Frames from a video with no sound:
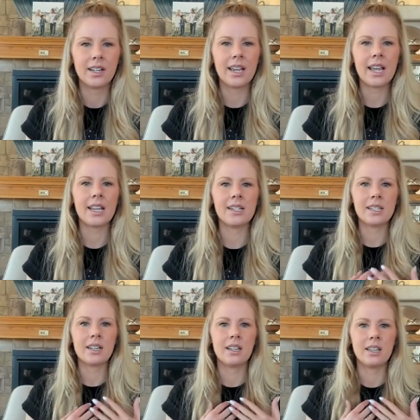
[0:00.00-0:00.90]
And
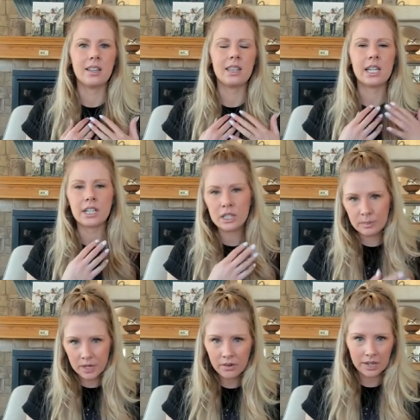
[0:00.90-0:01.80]
the
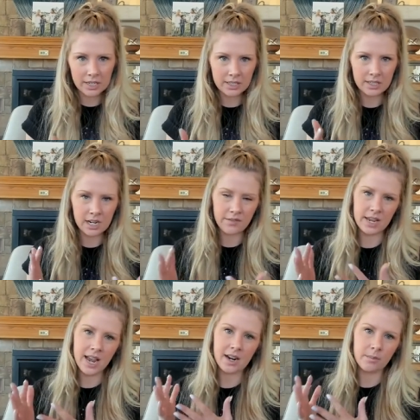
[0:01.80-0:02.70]
experience that I've
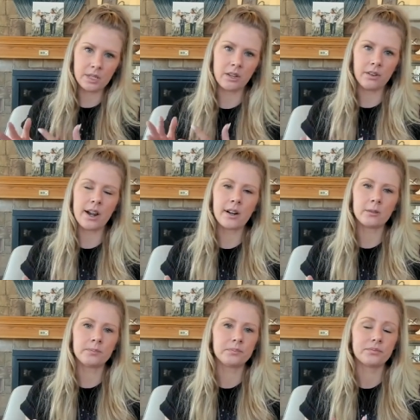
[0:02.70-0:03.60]
had up till
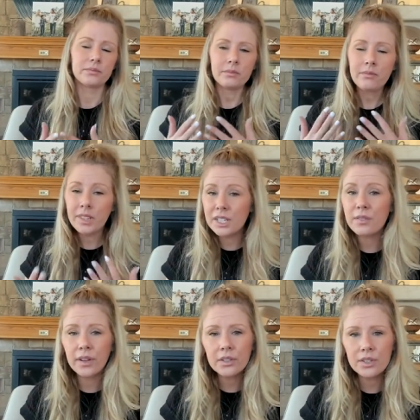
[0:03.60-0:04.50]
now has
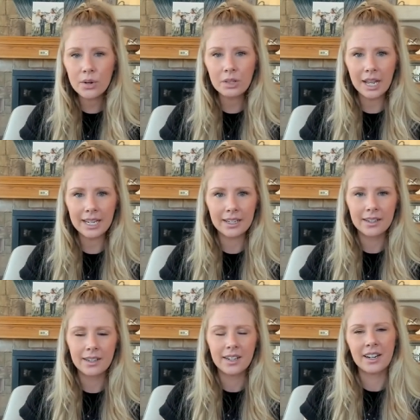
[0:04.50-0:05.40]
felt so light.
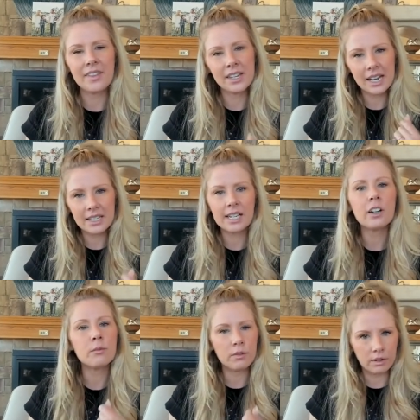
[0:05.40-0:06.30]
And the idea
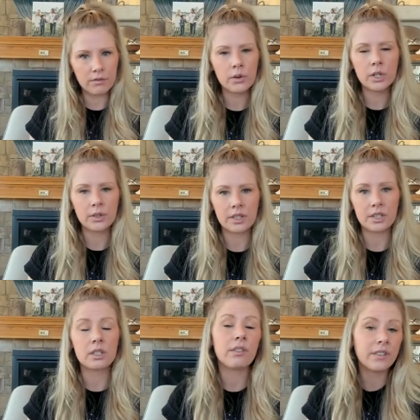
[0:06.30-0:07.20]
of moving forward with
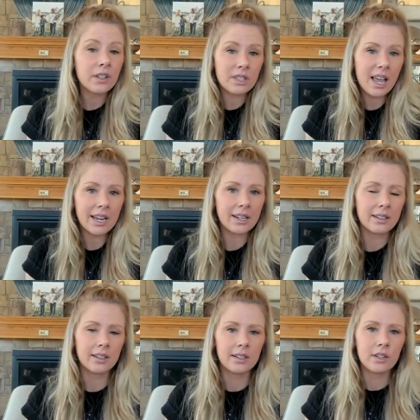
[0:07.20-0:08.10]
this feels light.
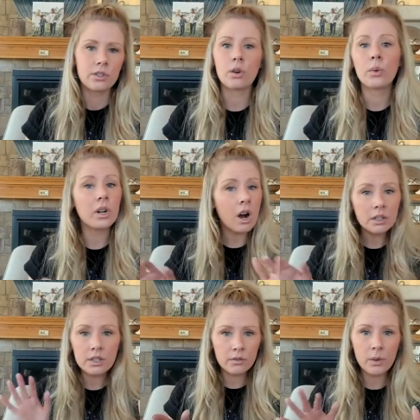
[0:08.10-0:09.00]
So,
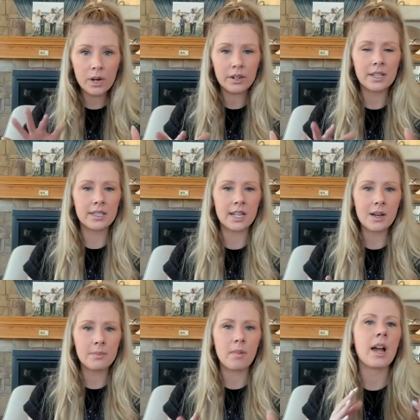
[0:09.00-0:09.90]
regardless of where it ends
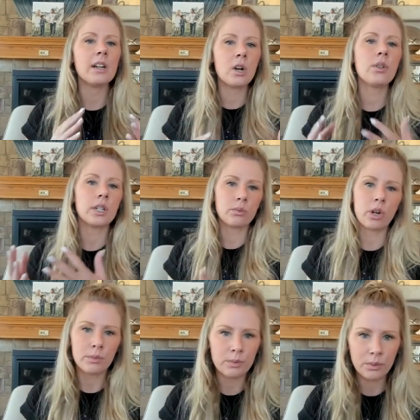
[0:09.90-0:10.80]
up, I know that it's where
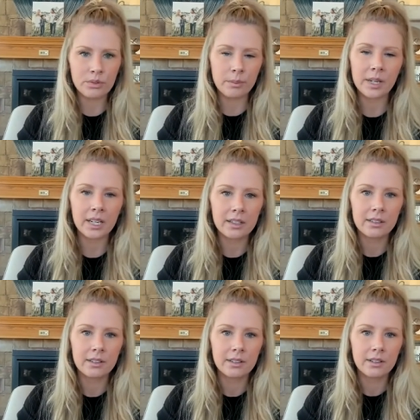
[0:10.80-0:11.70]
I'm supposed to be.
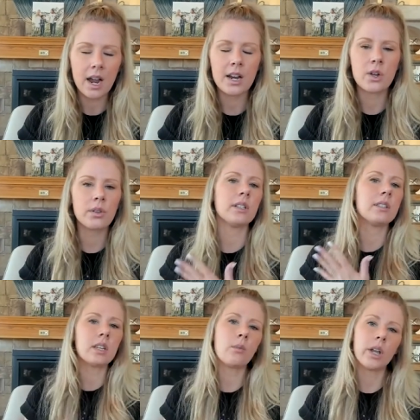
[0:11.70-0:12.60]
I know that in
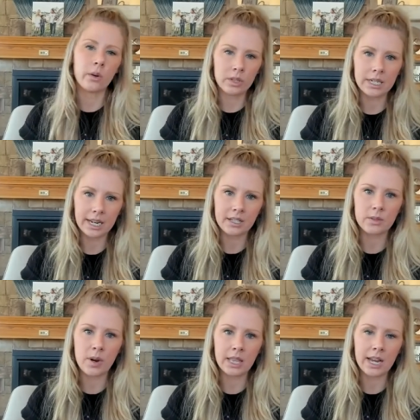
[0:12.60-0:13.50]
some way it will enhance
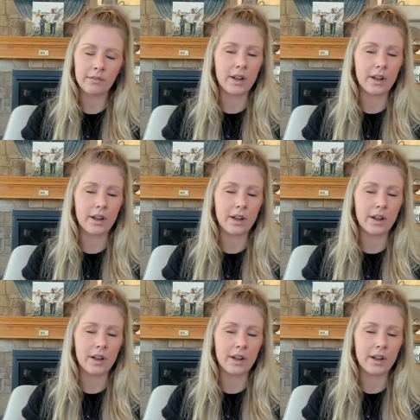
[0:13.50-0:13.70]
my life.